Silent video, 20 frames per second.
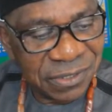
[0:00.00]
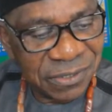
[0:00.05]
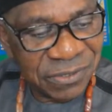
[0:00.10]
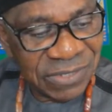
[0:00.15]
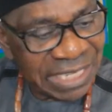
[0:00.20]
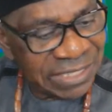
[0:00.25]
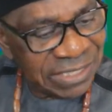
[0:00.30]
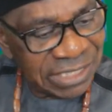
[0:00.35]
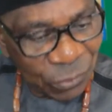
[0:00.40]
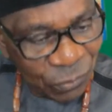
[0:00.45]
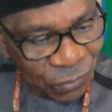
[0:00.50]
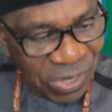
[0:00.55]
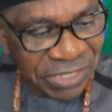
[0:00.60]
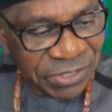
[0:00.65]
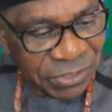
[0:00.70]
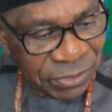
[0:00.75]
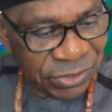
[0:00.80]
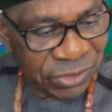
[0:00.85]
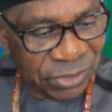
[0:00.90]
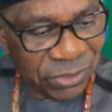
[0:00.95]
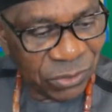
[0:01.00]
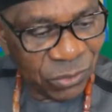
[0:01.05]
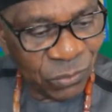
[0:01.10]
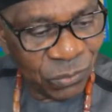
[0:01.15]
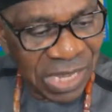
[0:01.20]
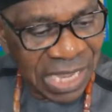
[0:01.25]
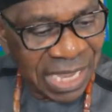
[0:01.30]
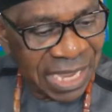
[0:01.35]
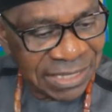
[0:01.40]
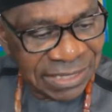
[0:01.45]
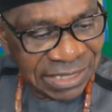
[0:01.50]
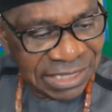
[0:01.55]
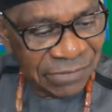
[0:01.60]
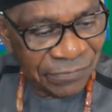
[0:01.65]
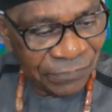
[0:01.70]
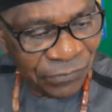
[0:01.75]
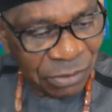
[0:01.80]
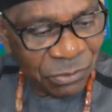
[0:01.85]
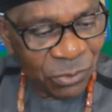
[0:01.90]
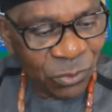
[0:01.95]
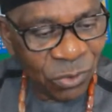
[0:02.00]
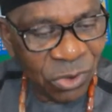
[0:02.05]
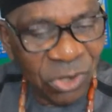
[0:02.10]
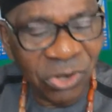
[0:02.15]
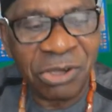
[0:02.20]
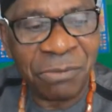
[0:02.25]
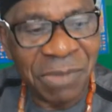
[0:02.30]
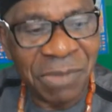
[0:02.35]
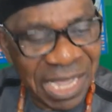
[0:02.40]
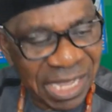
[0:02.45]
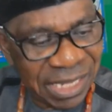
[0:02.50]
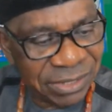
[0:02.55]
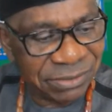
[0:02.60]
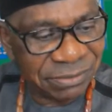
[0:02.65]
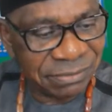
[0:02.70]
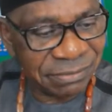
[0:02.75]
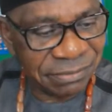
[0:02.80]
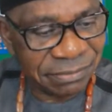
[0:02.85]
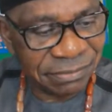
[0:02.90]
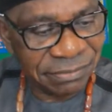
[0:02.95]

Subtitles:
That's the question we are asking from Nkolo Mahadum.